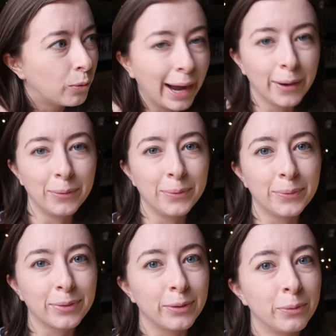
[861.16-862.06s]
Wow,
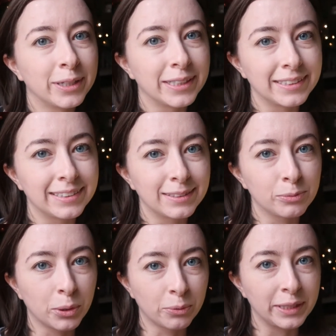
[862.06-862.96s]
the words
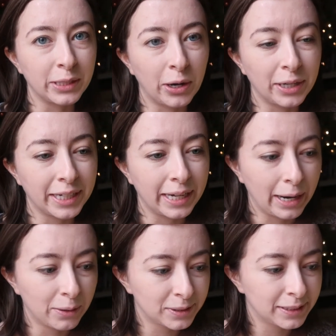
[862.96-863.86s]
were really hard to get
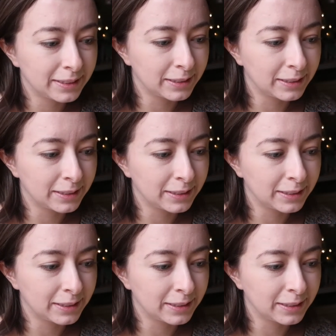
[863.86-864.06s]
out